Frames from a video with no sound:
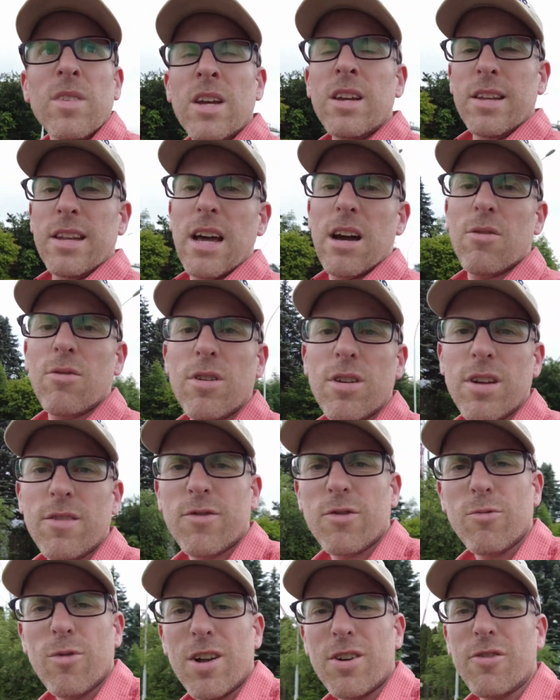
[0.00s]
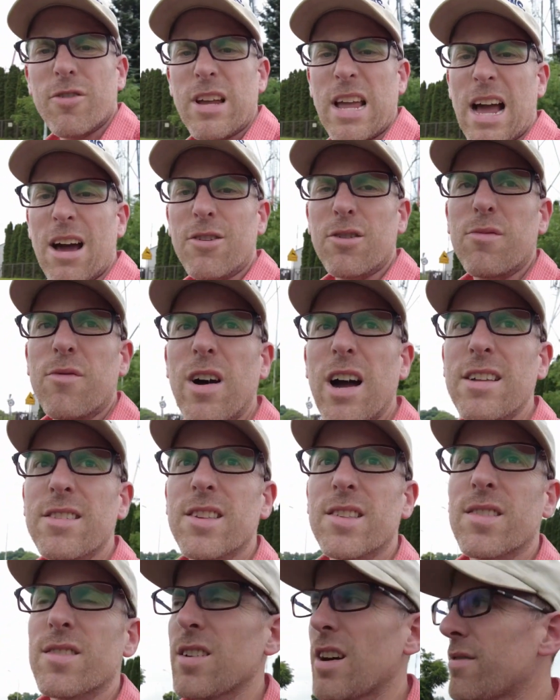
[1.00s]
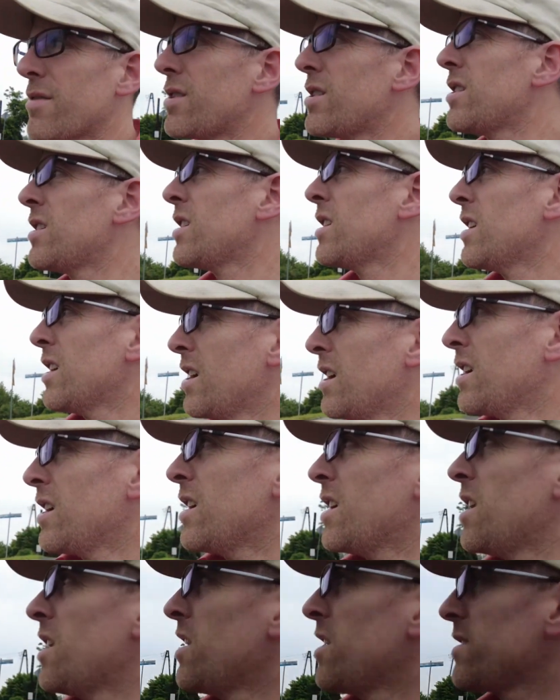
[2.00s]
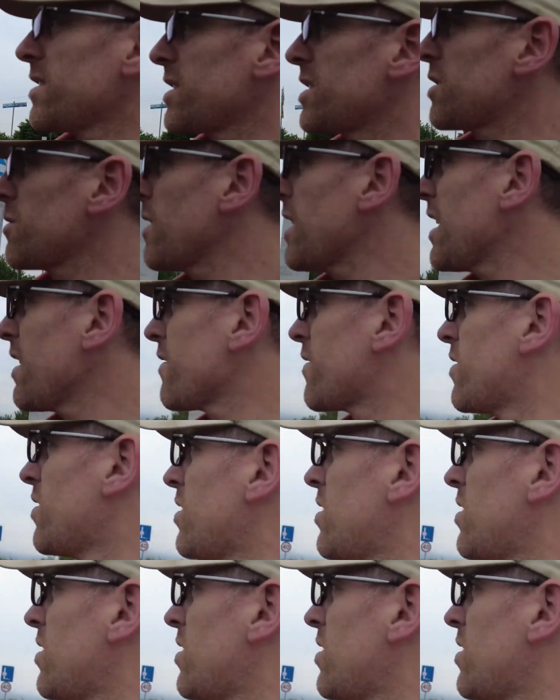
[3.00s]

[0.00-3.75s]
Now, if you're wondering how do you find this stuff, they do have